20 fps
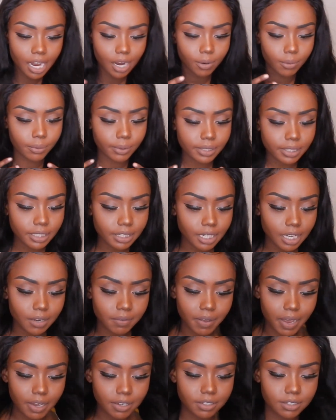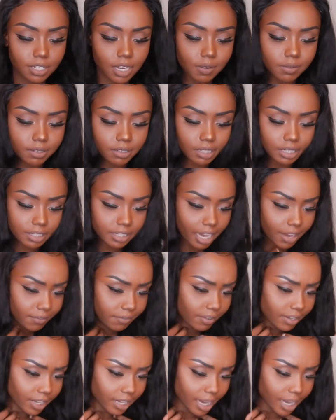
I really love how soft it is. I feel